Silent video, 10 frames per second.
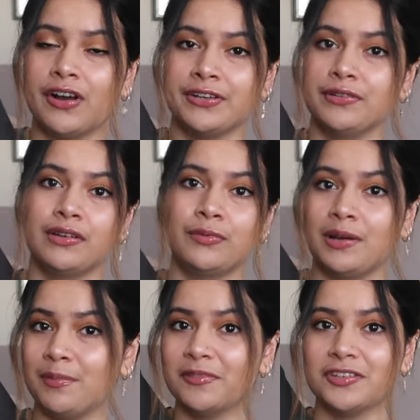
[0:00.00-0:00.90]
I know that when
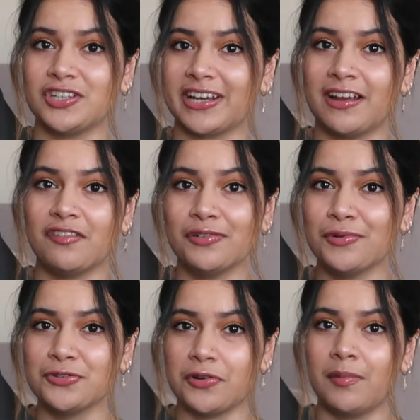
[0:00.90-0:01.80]
I pull this jacket out of the
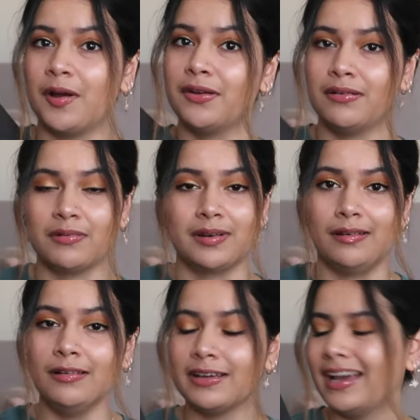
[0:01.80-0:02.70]
wardrobe, I know I'm
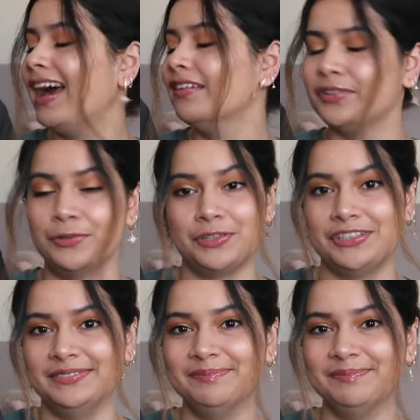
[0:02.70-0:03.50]
gonna look and feel good.